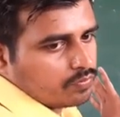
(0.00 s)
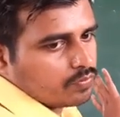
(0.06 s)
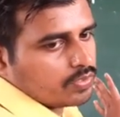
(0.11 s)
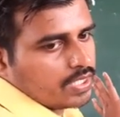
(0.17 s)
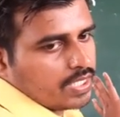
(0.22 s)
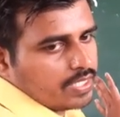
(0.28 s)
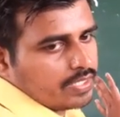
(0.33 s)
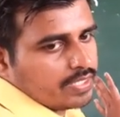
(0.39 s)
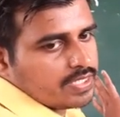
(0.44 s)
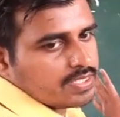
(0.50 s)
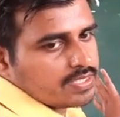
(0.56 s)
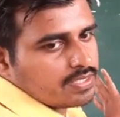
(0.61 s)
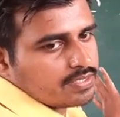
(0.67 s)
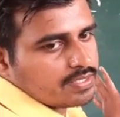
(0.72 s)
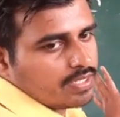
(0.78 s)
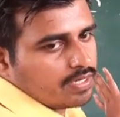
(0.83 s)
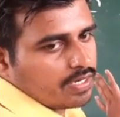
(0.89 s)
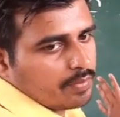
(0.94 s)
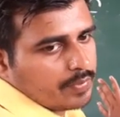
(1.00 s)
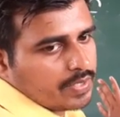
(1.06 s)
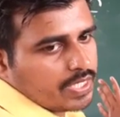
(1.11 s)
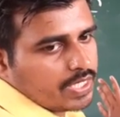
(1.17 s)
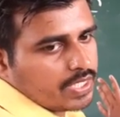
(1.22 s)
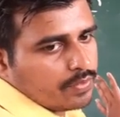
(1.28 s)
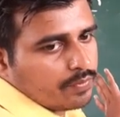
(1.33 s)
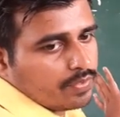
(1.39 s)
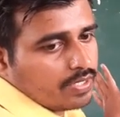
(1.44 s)
Okay, integers are
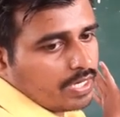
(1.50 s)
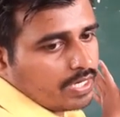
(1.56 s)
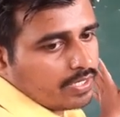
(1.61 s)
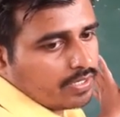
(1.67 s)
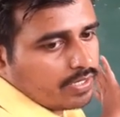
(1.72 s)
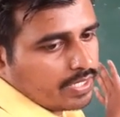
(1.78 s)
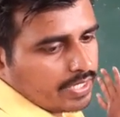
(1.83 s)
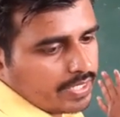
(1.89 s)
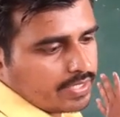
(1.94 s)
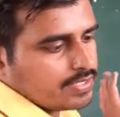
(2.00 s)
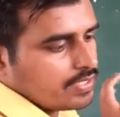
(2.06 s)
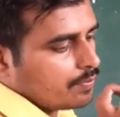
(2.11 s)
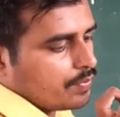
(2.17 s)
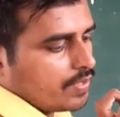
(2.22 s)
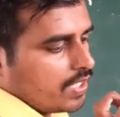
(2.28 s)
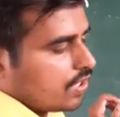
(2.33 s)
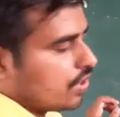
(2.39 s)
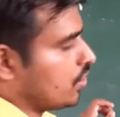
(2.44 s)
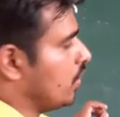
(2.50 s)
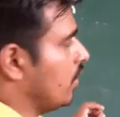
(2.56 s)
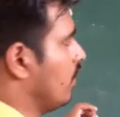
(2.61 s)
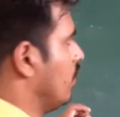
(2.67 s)
commutative in under subtraction.